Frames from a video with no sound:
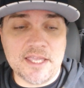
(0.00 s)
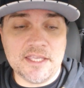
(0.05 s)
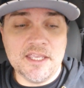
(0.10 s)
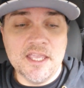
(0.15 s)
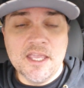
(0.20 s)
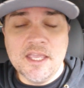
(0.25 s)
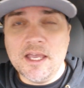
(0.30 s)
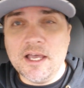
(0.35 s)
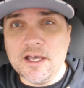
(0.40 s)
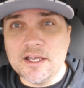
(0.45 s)

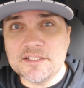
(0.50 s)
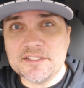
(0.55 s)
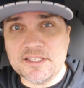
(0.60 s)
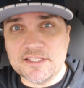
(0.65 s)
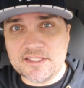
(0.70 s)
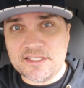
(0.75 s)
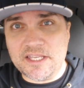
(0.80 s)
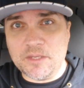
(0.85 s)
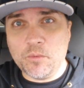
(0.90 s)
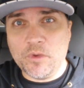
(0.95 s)
day uh,
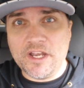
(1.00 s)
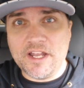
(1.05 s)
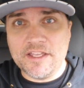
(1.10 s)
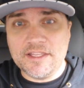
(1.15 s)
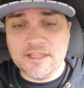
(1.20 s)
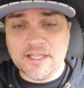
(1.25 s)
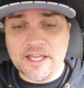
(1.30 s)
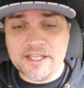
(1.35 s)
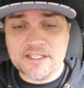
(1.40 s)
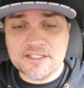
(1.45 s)
to see what
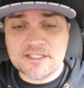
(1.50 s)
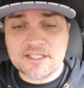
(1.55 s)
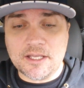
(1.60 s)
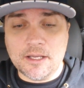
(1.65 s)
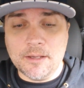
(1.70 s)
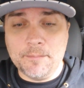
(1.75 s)
I liked